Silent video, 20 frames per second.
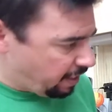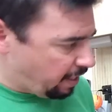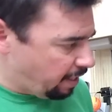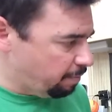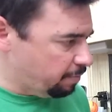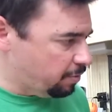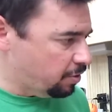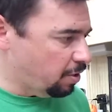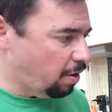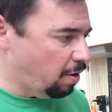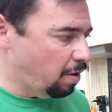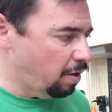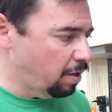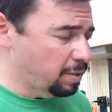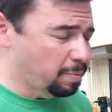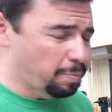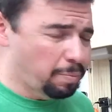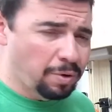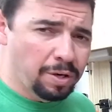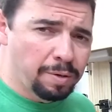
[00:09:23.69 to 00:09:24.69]
amp saw,
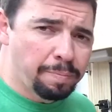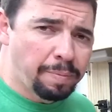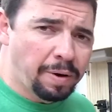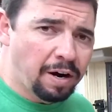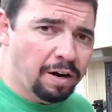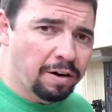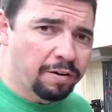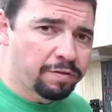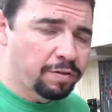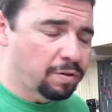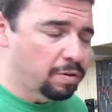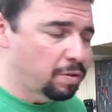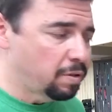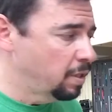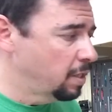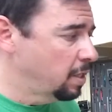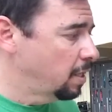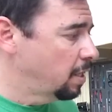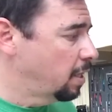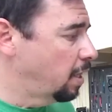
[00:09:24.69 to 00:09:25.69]
it's pretty powerful.
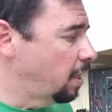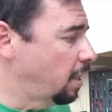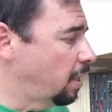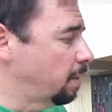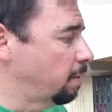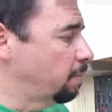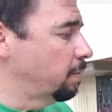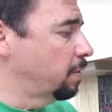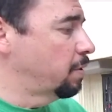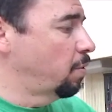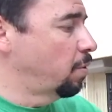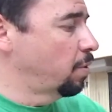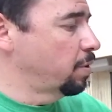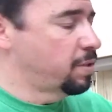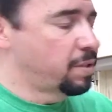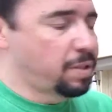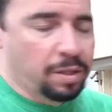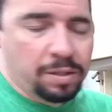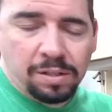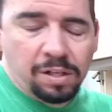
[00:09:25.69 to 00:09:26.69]
Of
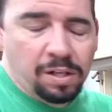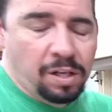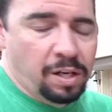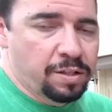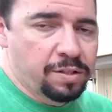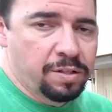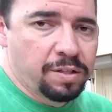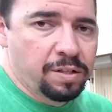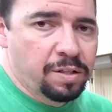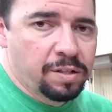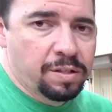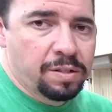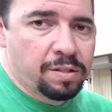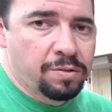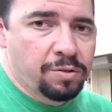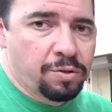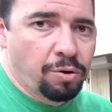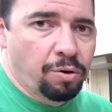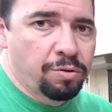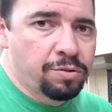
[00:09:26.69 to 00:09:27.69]
course, dust collection is
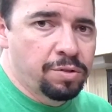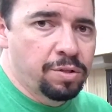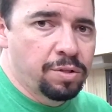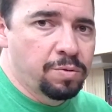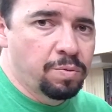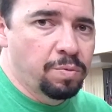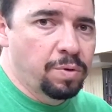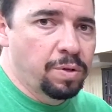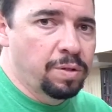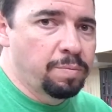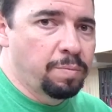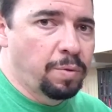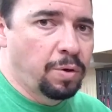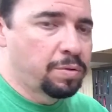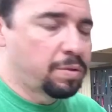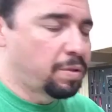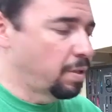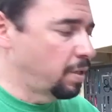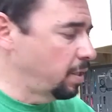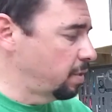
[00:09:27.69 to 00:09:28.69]
atrocious with
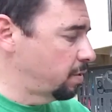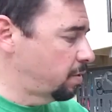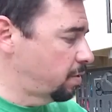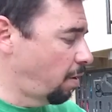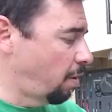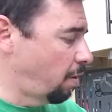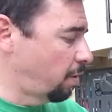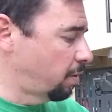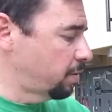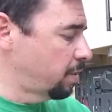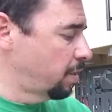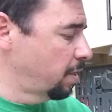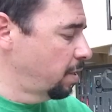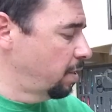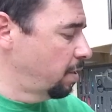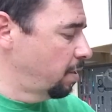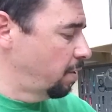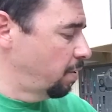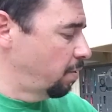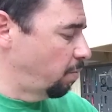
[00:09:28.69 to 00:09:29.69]
most of these saws.
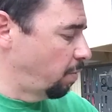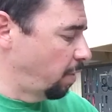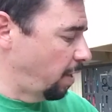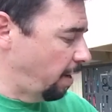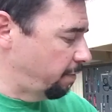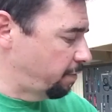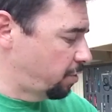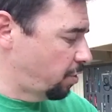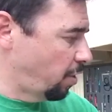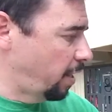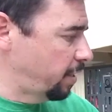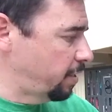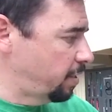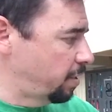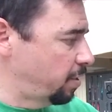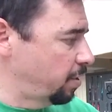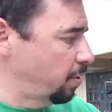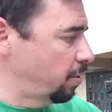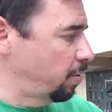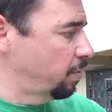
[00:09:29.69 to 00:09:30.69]
What I've tried to
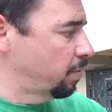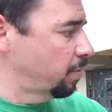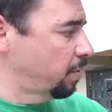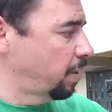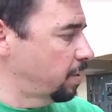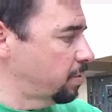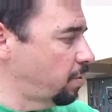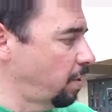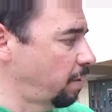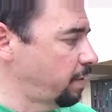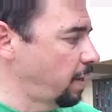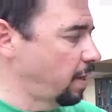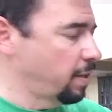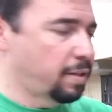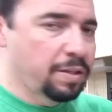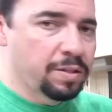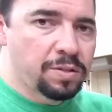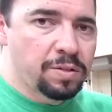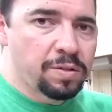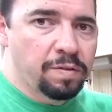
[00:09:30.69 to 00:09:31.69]
do, so I've got
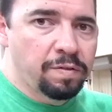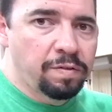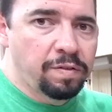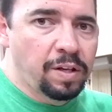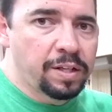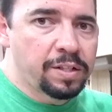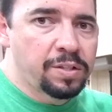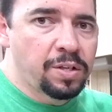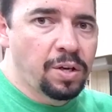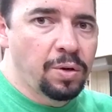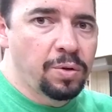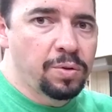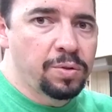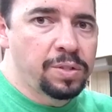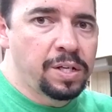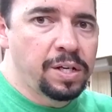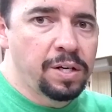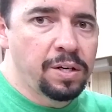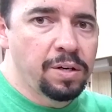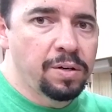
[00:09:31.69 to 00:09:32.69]
this flex
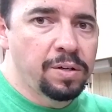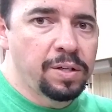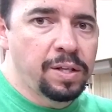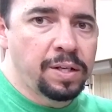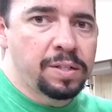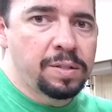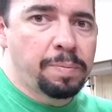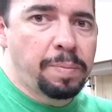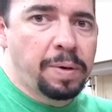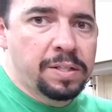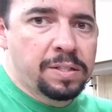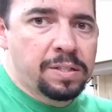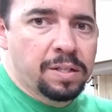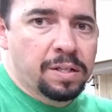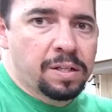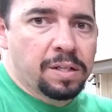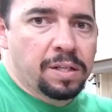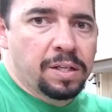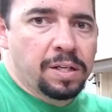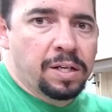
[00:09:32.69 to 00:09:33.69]
hose here that's
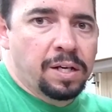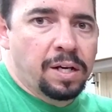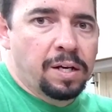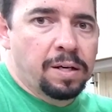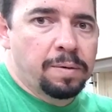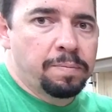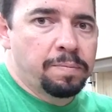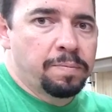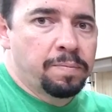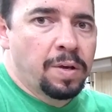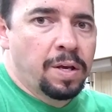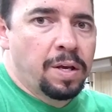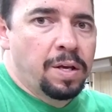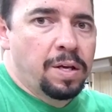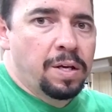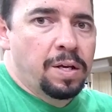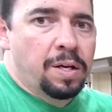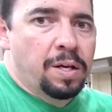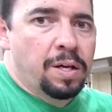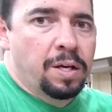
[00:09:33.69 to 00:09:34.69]
basically, it
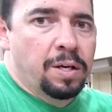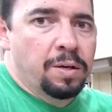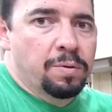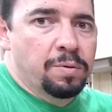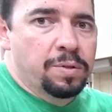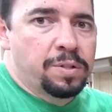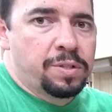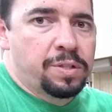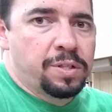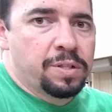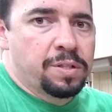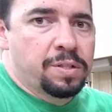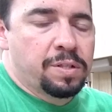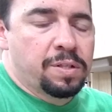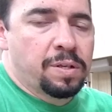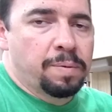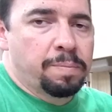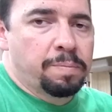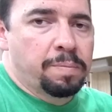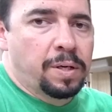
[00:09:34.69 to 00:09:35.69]
was just
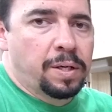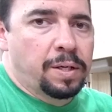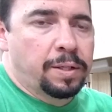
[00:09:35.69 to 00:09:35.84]
some